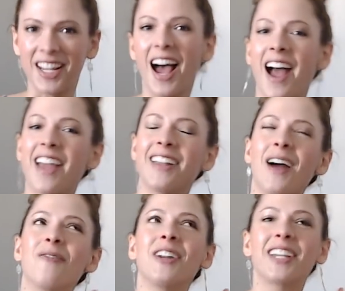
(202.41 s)

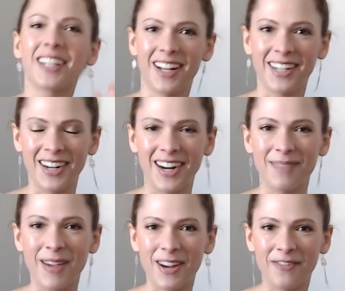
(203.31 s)
I want to get on here and
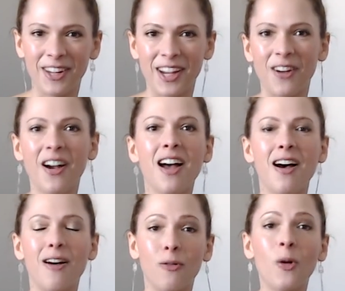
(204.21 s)
make a video
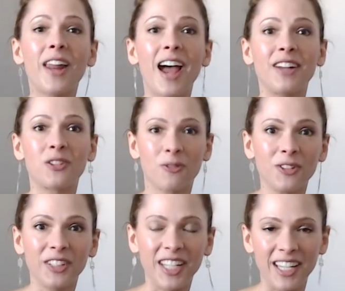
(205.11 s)
of what I
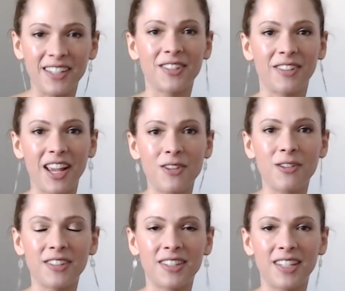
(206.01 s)
truly eat so that you
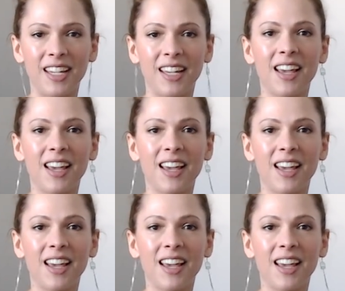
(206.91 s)
can see